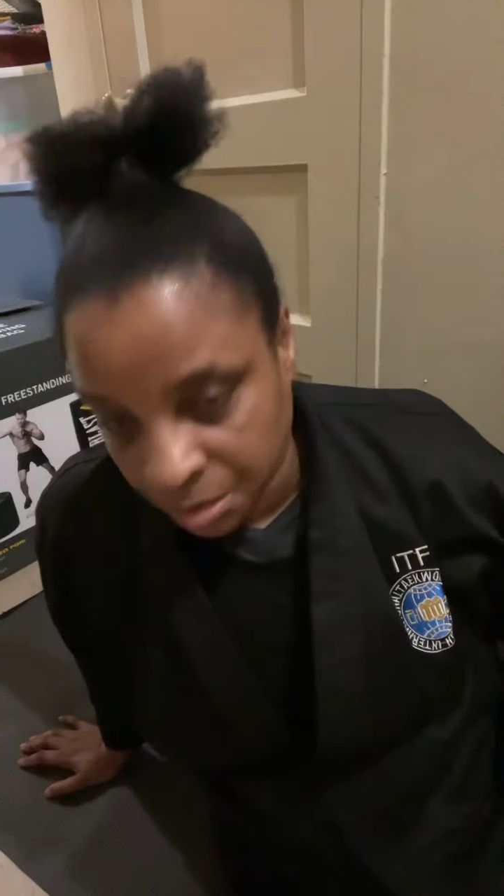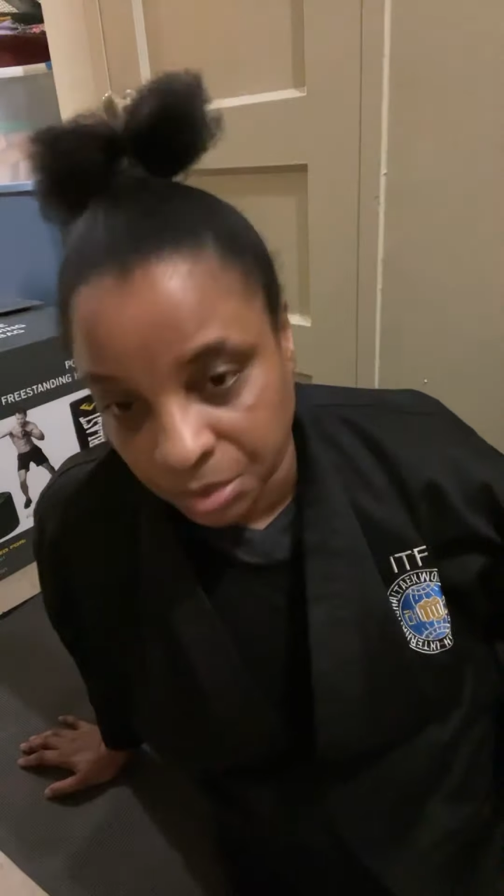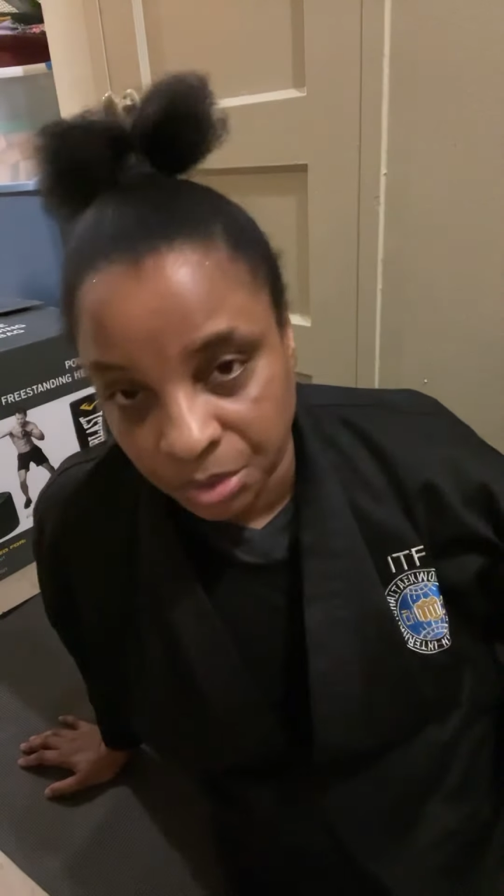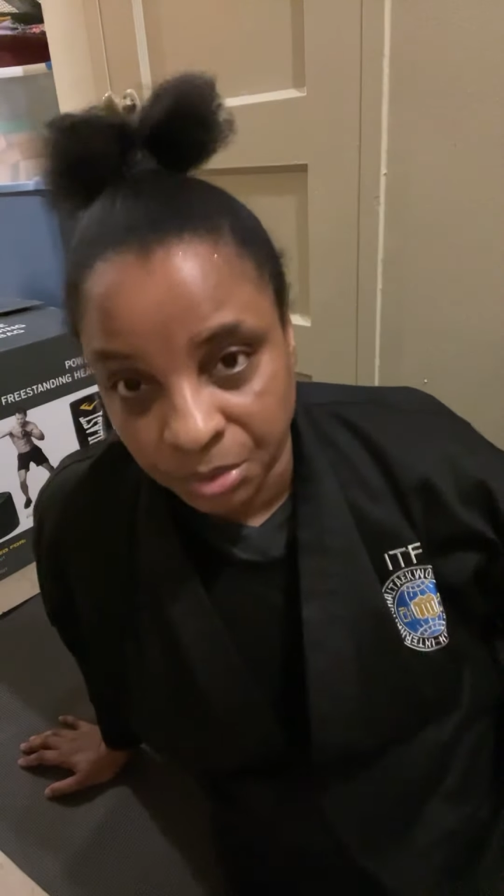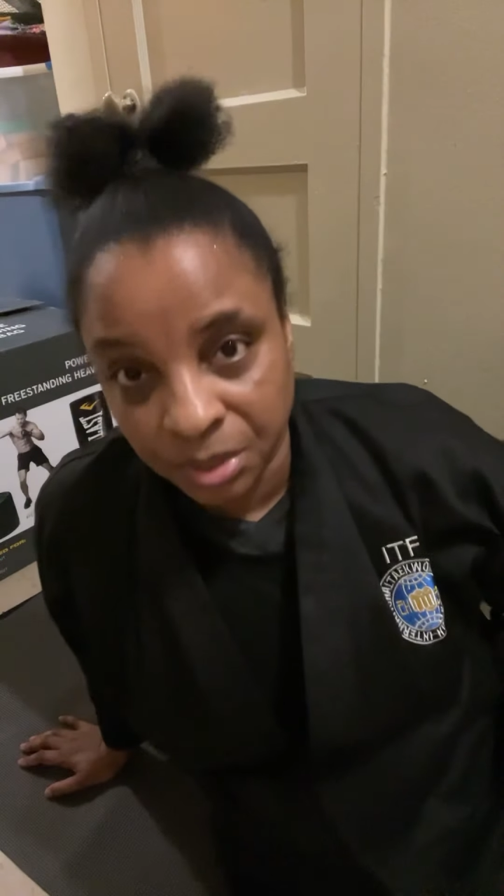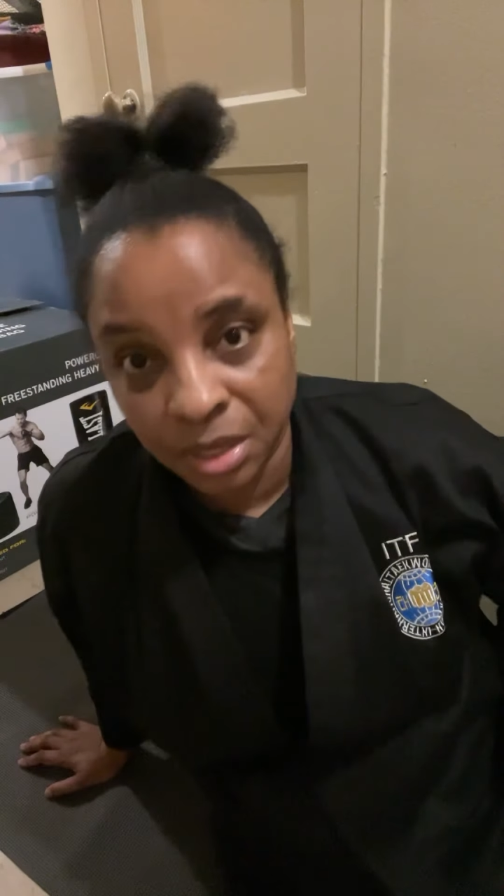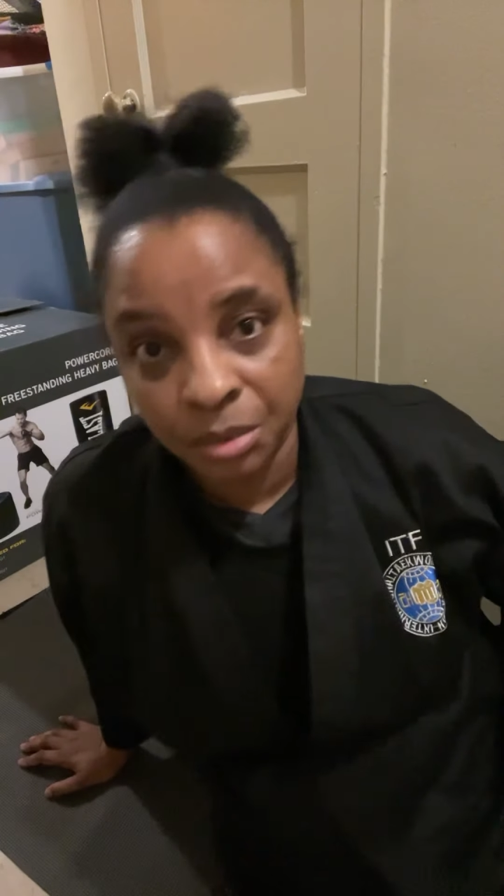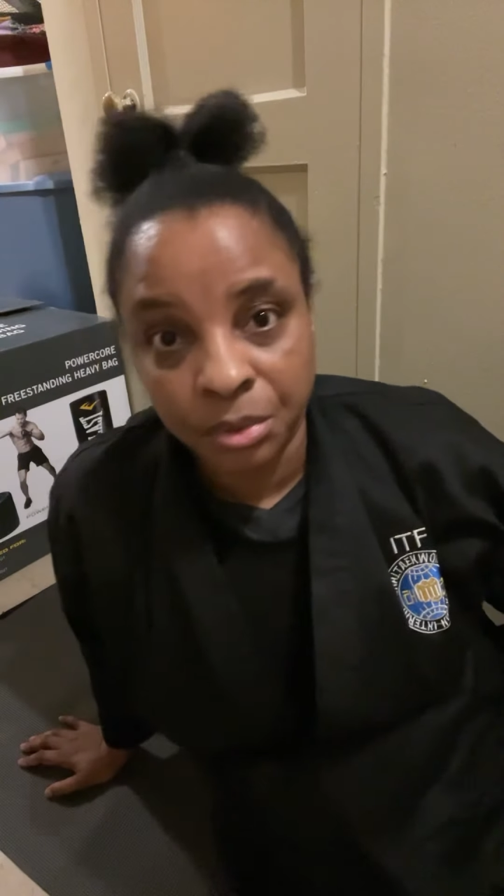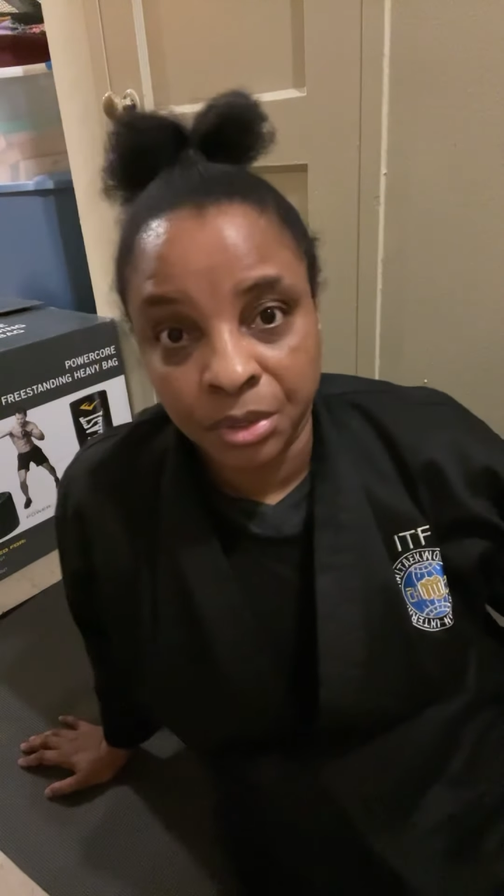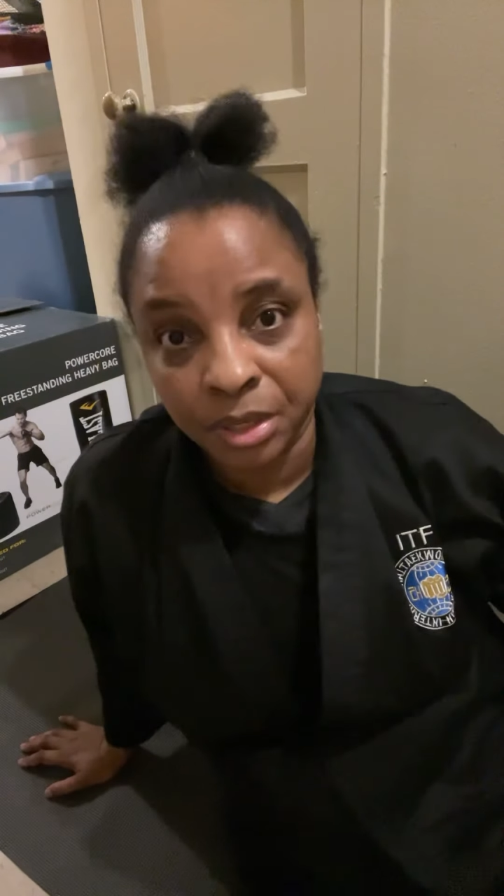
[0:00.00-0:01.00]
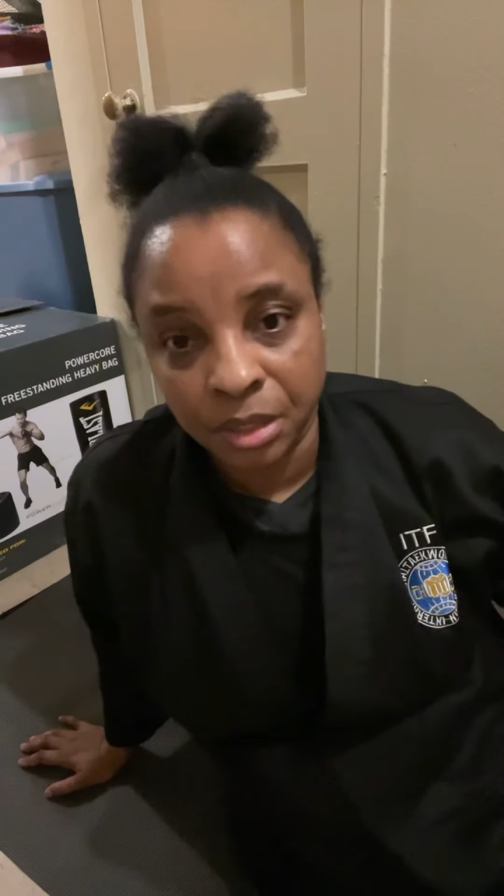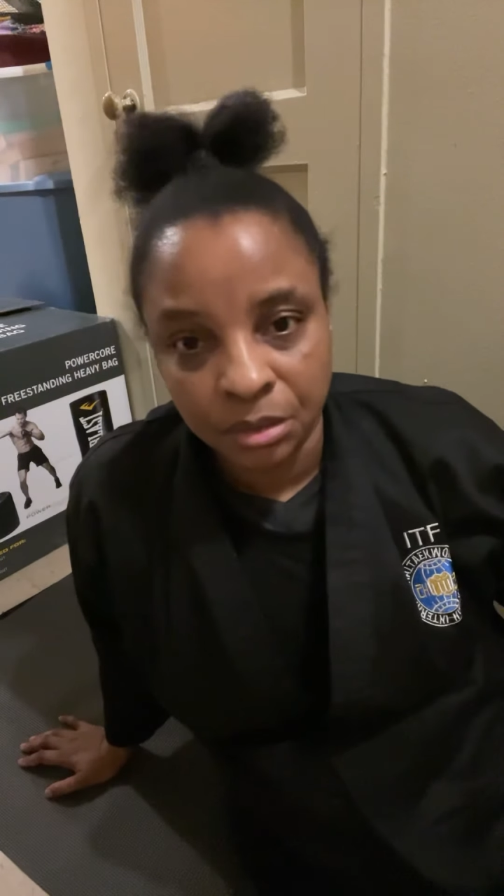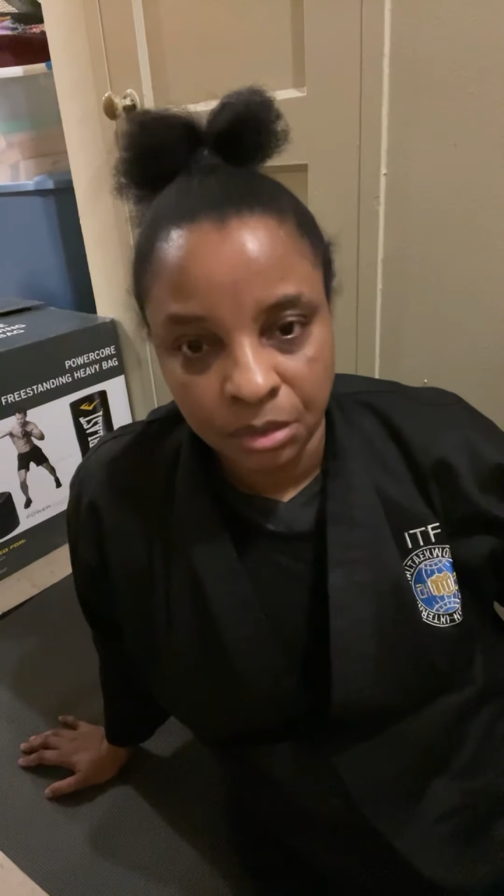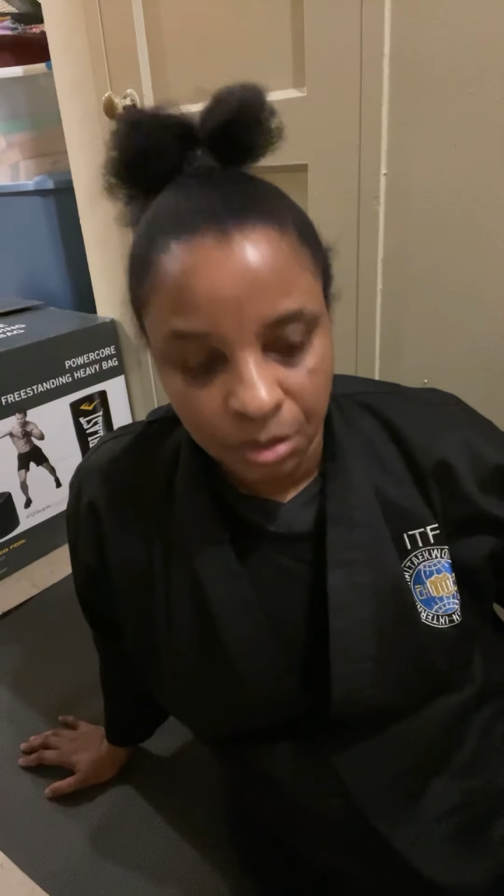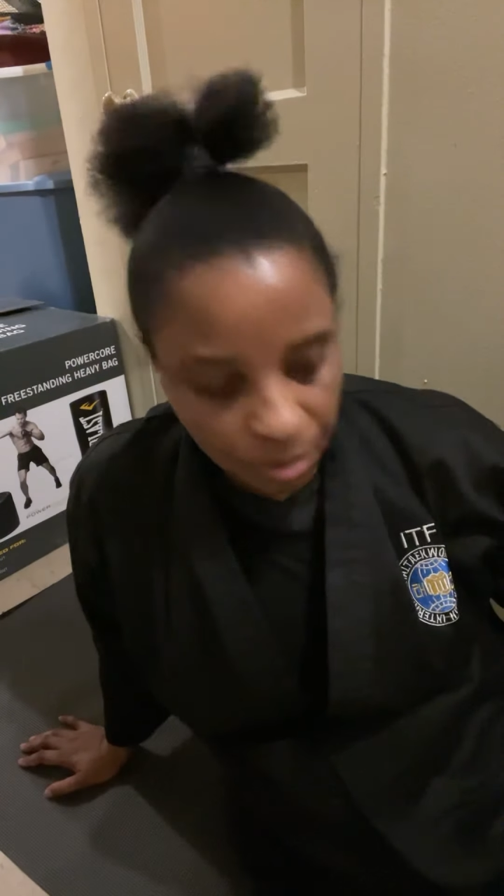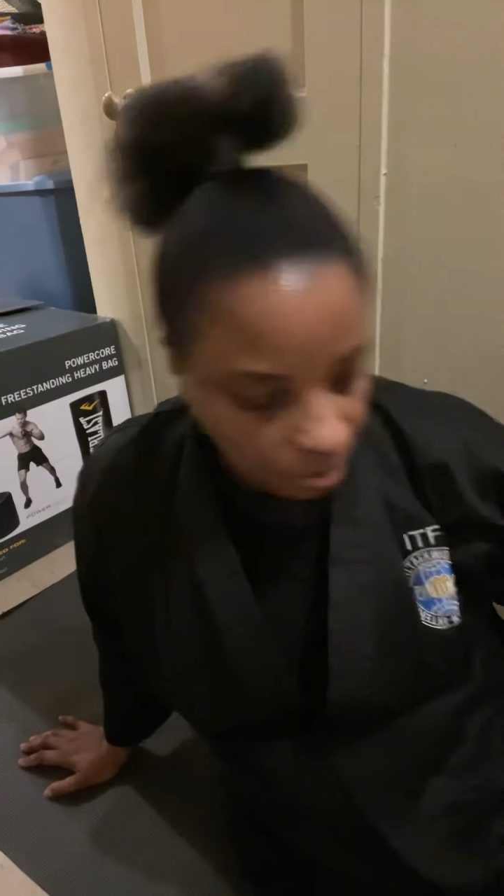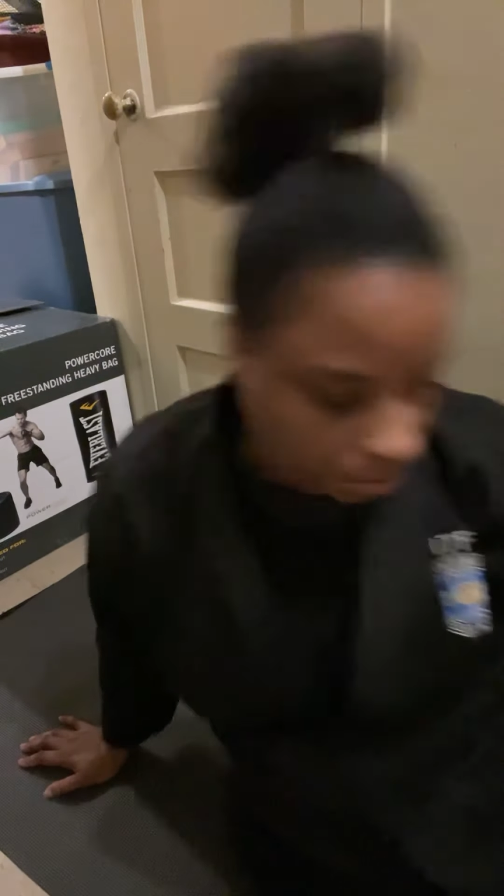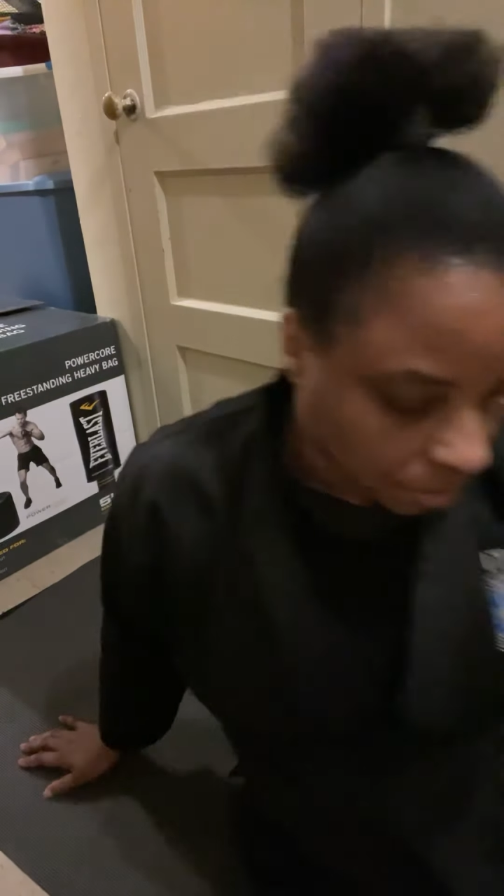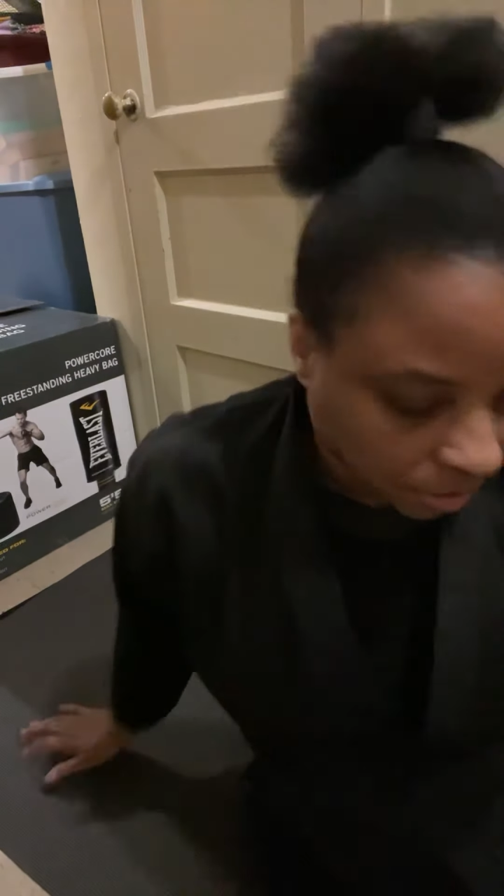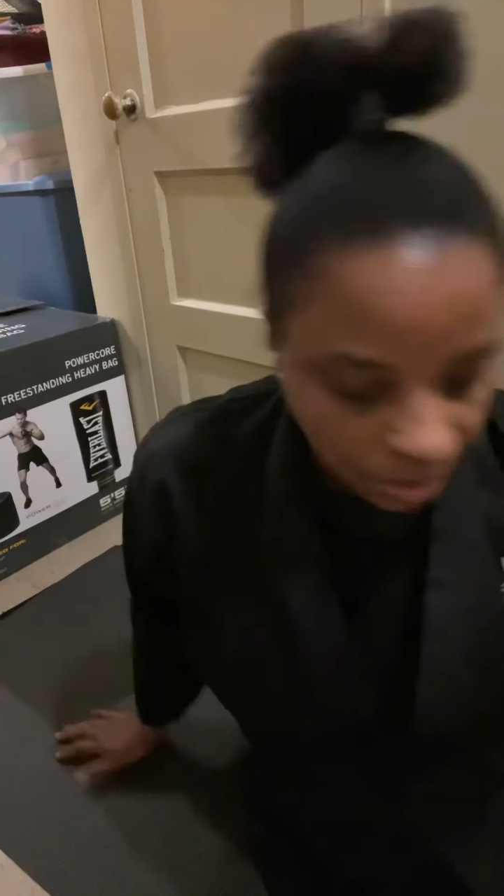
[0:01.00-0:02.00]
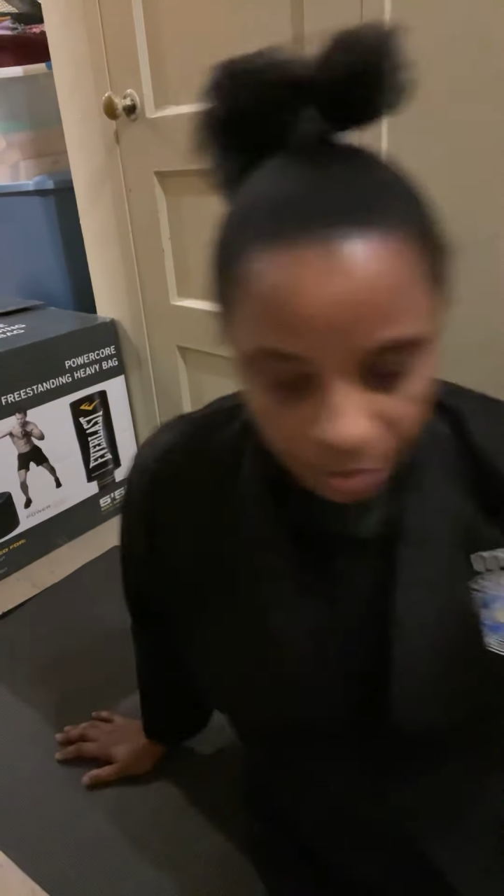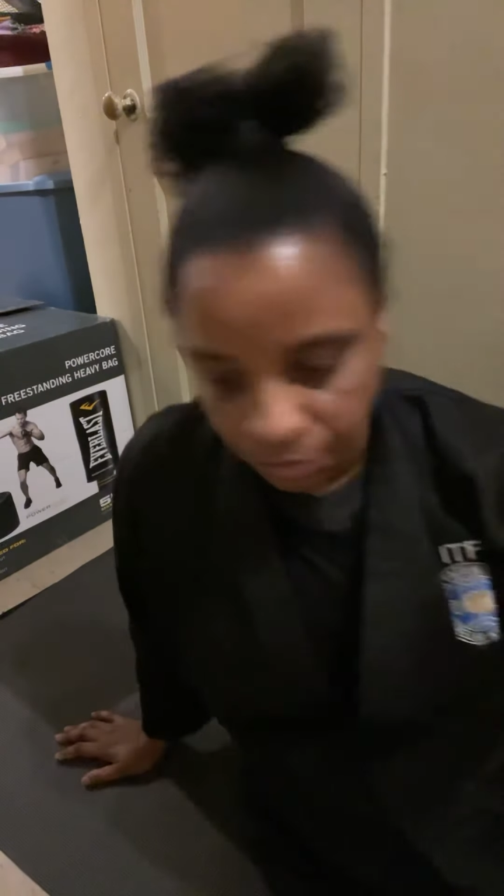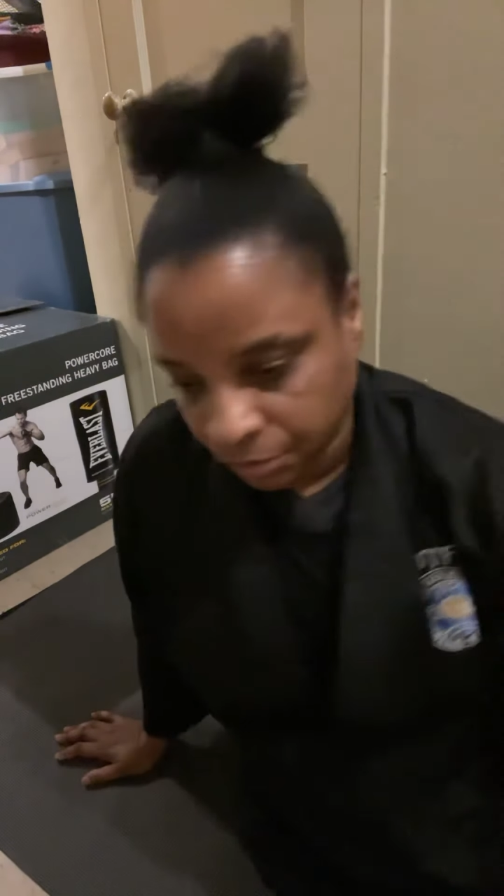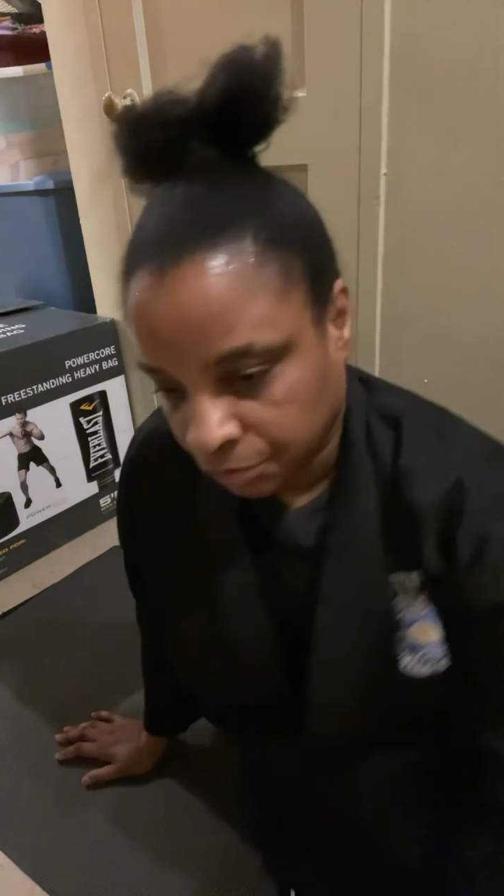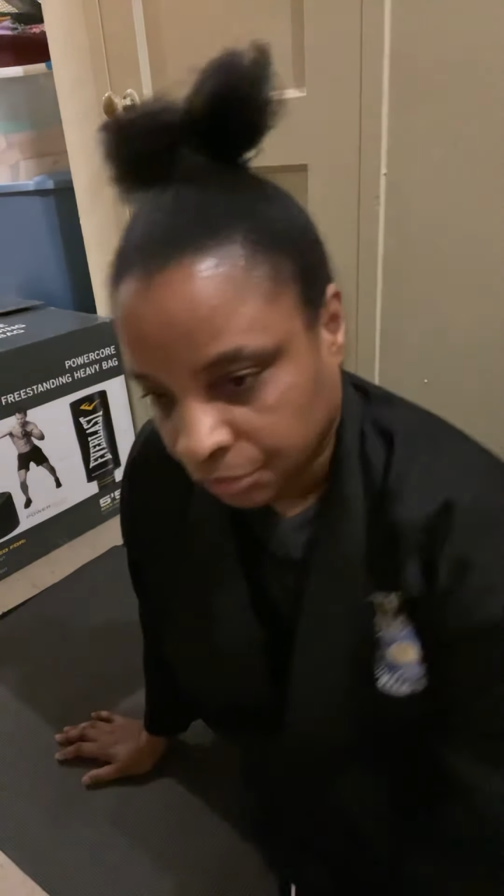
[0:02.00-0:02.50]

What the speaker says: we're doing our workout, so we're gonna get off the